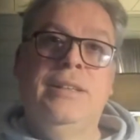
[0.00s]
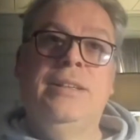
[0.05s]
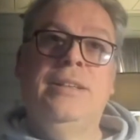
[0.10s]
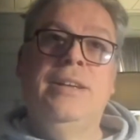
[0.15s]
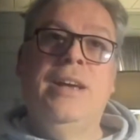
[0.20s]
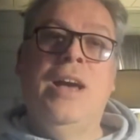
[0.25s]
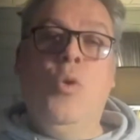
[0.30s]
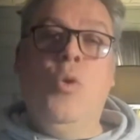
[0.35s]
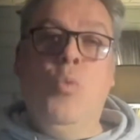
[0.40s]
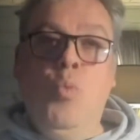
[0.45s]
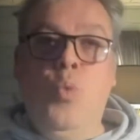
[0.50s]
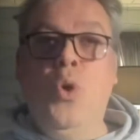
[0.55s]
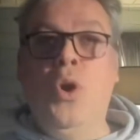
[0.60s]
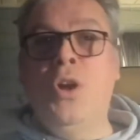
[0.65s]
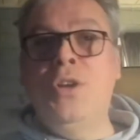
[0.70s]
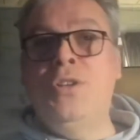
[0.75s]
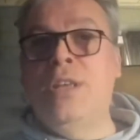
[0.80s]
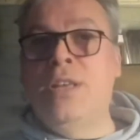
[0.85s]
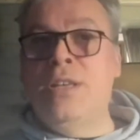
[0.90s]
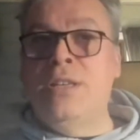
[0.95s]
At
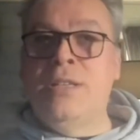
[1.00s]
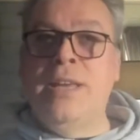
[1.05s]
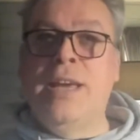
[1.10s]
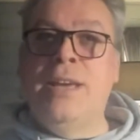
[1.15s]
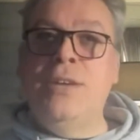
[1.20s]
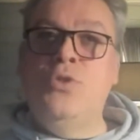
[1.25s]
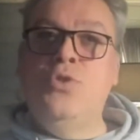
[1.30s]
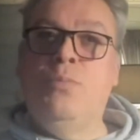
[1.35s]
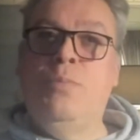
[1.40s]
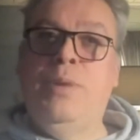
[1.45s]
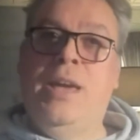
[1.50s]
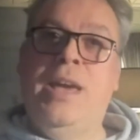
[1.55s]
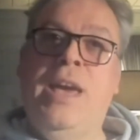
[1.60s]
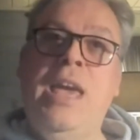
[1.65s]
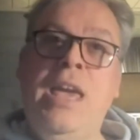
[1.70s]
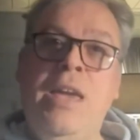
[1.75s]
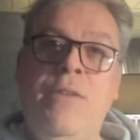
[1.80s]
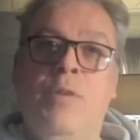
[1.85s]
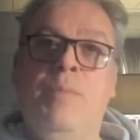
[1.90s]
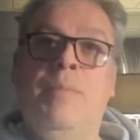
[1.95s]
worst, their sexual
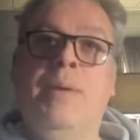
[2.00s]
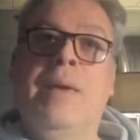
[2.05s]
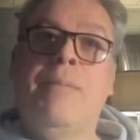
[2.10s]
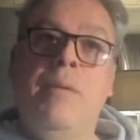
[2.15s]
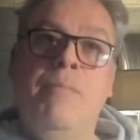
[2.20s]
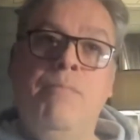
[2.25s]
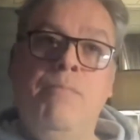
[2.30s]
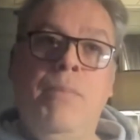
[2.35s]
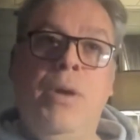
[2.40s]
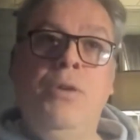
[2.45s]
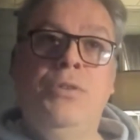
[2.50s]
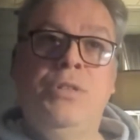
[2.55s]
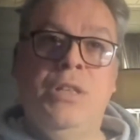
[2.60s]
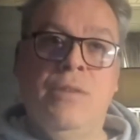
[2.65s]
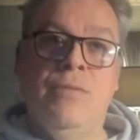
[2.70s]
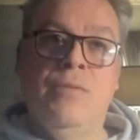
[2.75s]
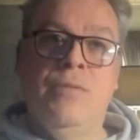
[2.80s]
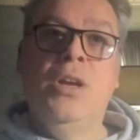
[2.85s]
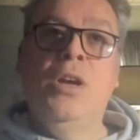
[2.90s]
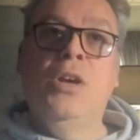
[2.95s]
behaviour became a
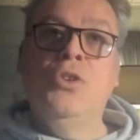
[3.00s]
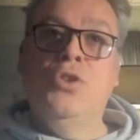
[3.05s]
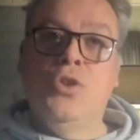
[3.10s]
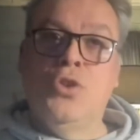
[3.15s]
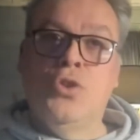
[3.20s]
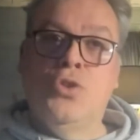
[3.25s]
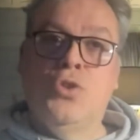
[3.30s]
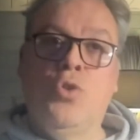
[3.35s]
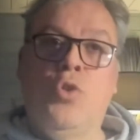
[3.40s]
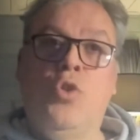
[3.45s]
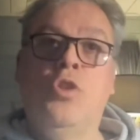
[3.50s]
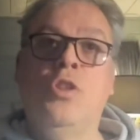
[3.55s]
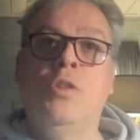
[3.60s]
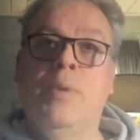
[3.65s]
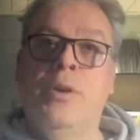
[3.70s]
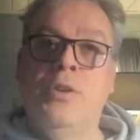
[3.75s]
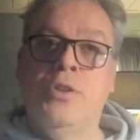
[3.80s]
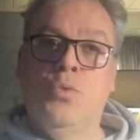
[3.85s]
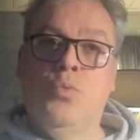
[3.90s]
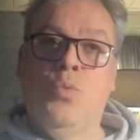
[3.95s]
motive to scorn them
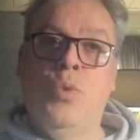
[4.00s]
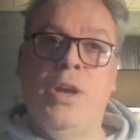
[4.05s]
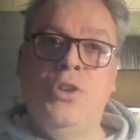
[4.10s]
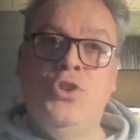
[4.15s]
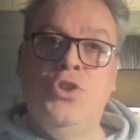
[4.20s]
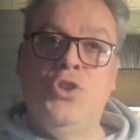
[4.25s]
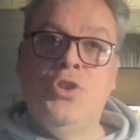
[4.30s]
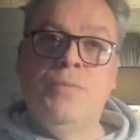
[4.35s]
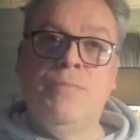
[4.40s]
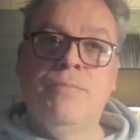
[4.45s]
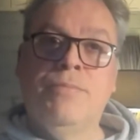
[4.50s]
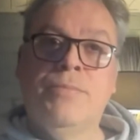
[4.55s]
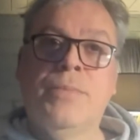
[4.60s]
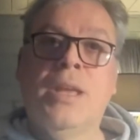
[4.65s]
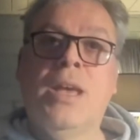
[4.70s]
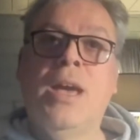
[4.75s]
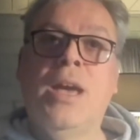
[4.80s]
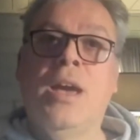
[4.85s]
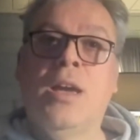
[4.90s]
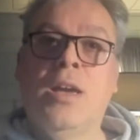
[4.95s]
as a witch,
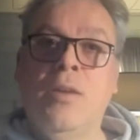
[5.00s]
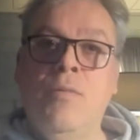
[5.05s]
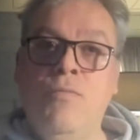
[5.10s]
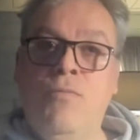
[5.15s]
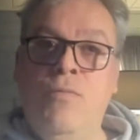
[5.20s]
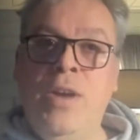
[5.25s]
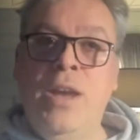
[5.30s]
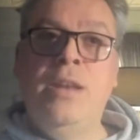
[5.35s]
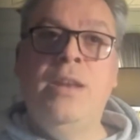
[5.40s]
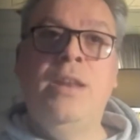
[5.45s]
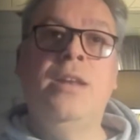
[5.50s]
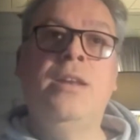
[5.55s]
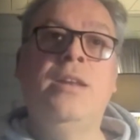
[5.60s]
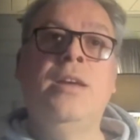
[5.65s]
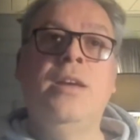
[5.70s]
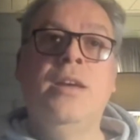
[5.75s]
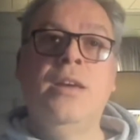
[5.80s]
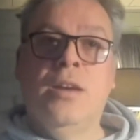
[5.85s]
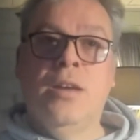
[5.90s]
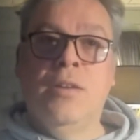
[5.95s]
a convenient,
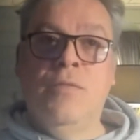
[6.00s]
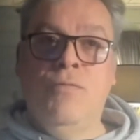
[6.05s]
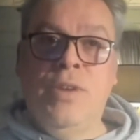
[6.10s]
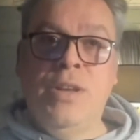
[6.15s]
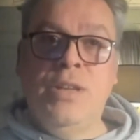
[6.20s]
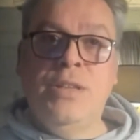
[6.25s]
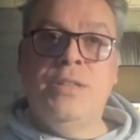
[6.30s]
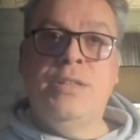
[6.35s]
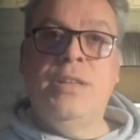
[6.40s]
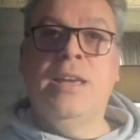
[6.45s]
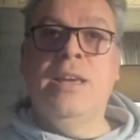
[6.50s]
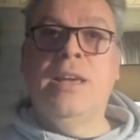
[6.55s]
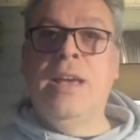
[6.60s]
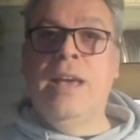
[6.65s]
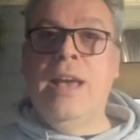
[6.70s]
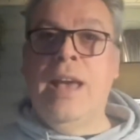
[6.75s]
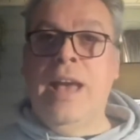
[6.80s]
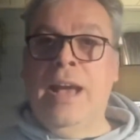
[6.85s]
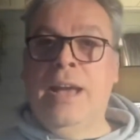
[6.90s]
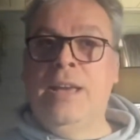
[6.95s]
convincing
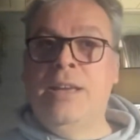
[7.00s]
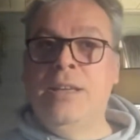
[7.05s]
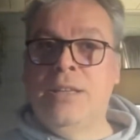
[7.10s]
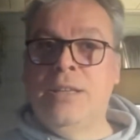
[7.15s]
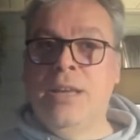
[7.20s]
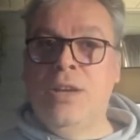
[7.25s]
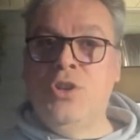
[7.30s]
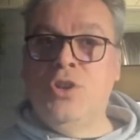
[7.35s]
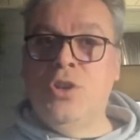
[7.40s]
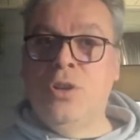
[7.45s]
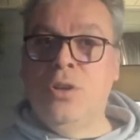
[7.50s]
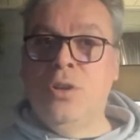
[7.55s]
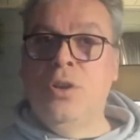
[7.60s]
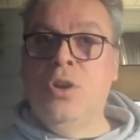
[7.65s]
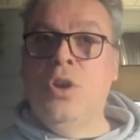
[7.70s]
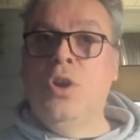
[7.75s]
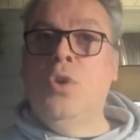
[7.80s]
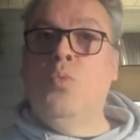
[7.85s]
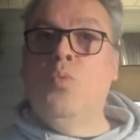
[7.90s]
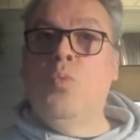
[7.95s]
accusation
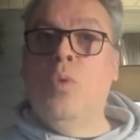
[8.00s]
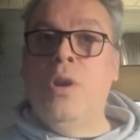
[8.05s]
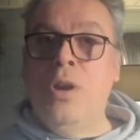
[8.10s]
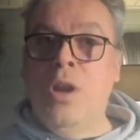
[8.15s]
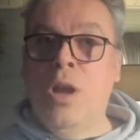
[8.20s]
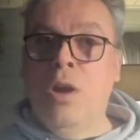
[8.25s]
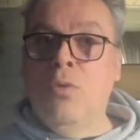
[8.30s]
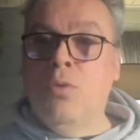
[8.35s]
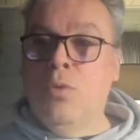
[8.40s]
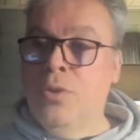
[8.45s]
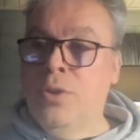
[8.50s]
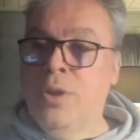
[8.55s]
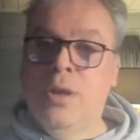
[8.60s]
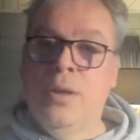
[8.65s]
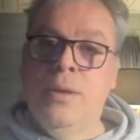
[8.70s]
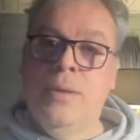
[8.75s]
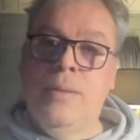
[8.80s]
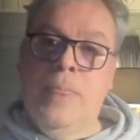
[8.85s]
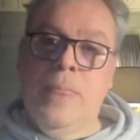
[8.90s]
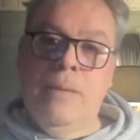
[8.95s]
when no other
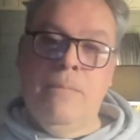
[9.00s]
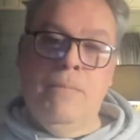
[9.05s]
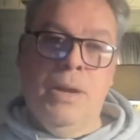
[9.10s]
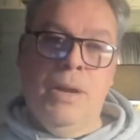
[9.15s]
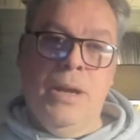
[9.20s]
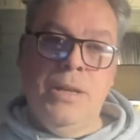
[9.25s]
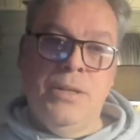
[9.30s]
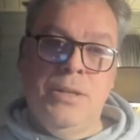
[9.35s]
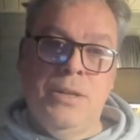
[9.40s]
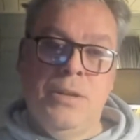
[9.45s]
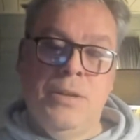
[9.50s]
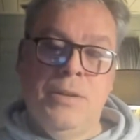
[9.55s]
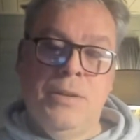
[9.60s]
might do.